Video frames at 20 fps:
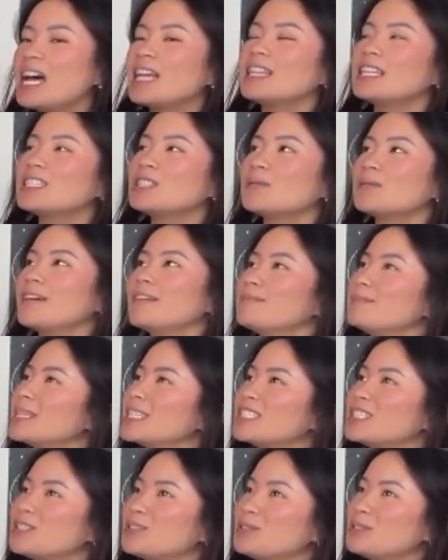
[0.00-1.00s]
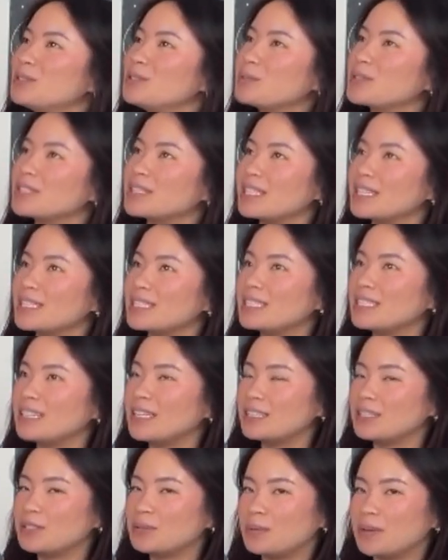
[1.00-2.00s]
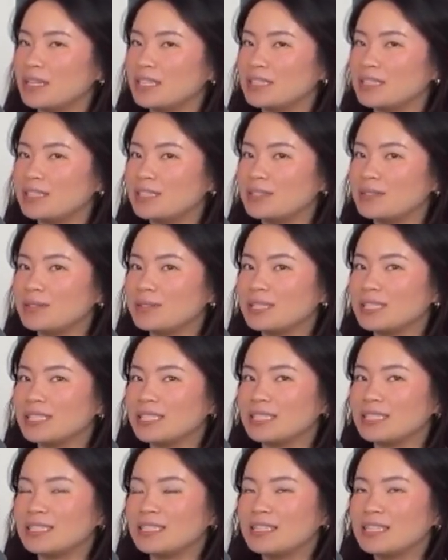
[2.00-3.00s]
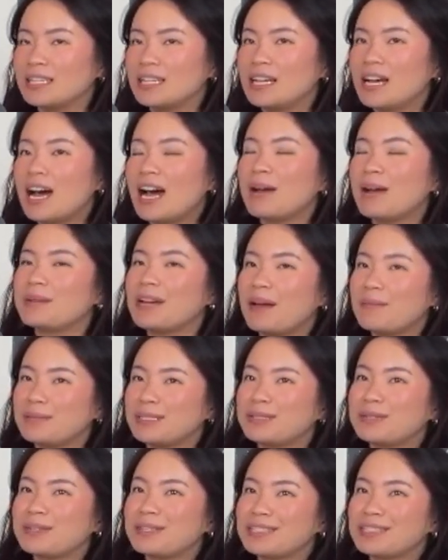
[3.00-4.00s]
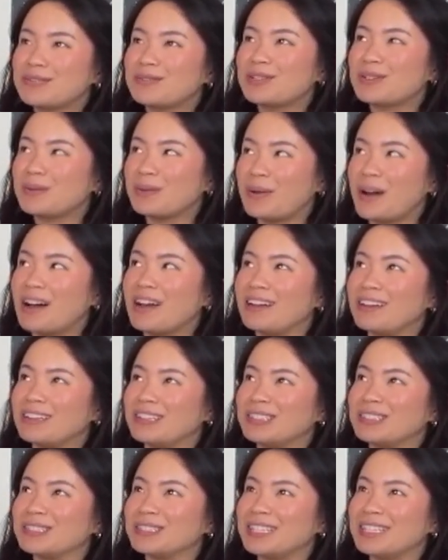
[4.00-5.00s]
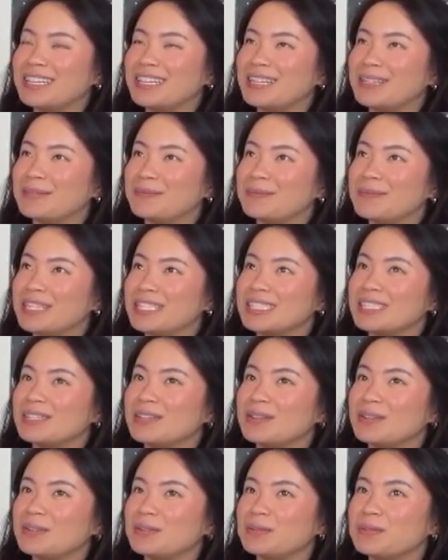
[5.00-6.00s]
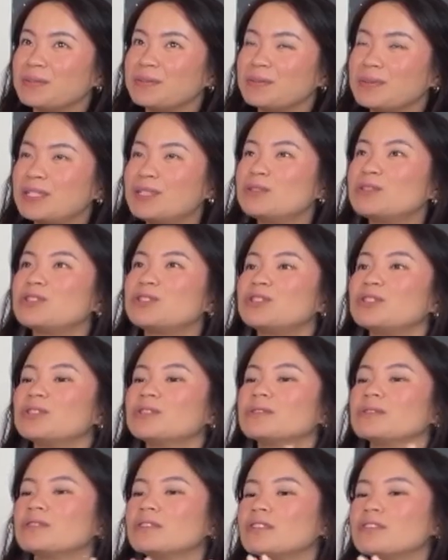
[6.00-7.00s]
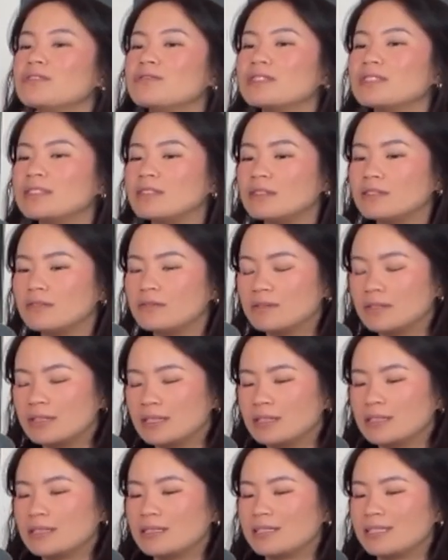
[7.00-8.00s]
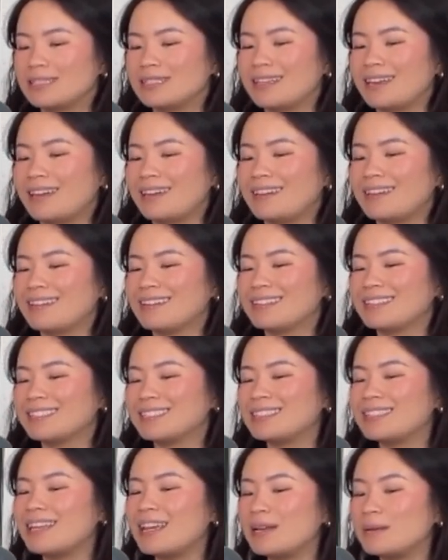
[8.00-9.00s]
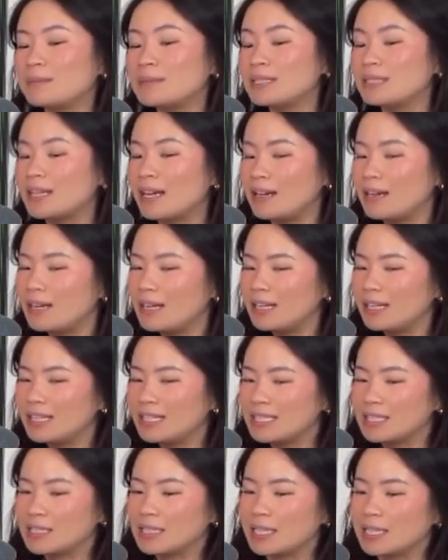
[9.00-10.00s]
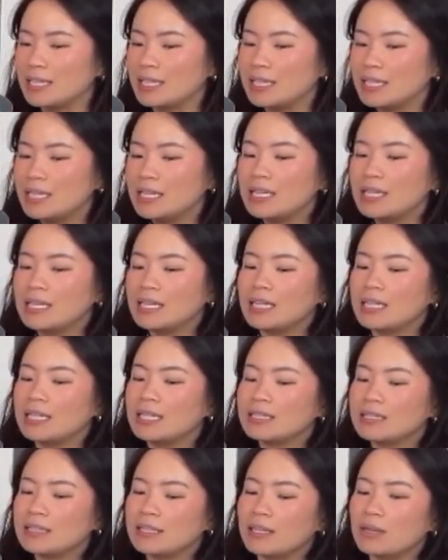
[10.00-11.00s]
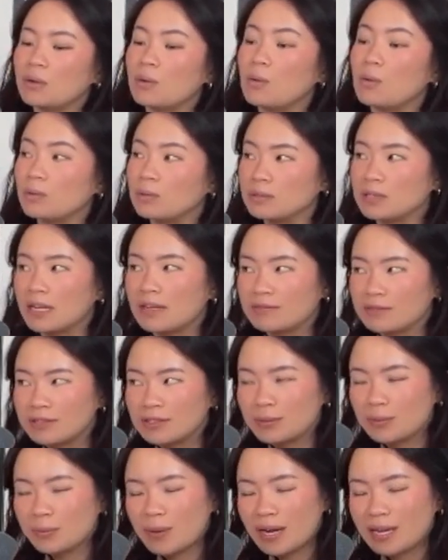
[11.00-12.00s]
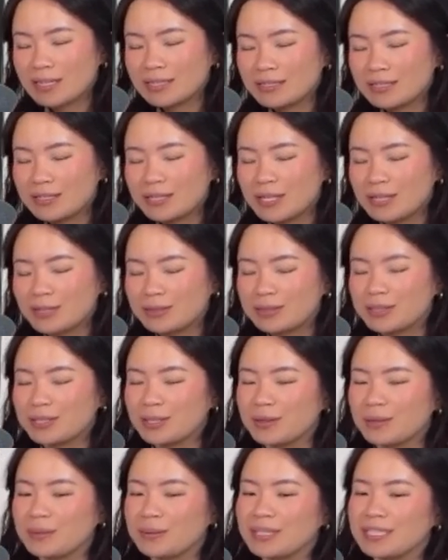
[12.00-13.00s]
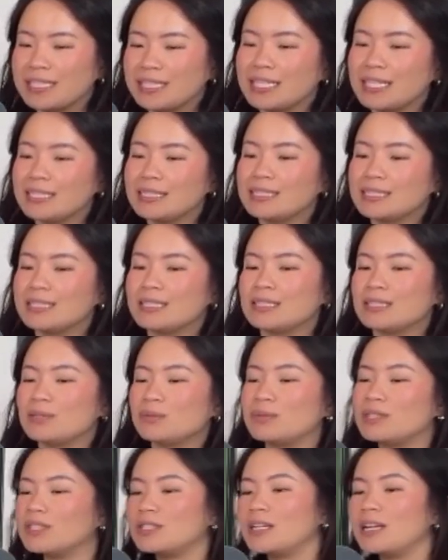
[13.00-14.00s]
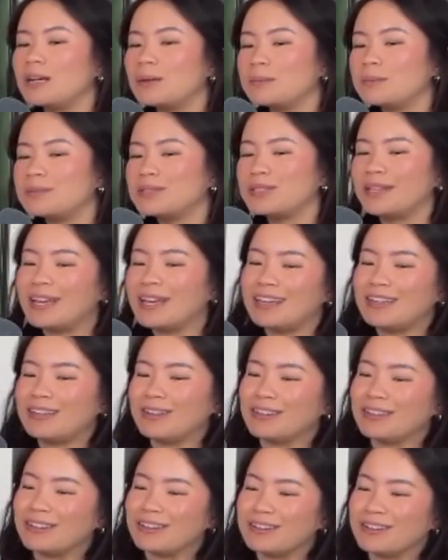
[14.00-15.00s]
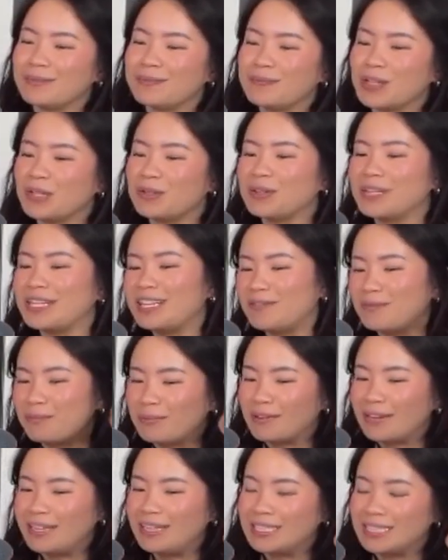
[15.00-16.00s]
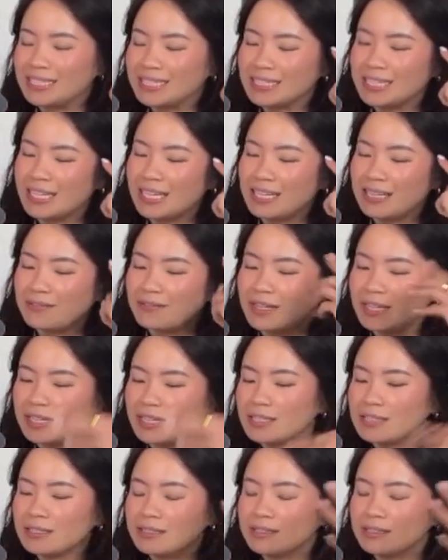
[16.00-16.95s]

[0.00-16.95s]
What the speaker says: And that's why I'm like shooting more destination weddings too, because I mean I've been doing this for a while, and so when you shoot over and over in like the same setting, it's like it gets like old after a while, you know. So it's nice to switch it up so that your creative brain is kind of like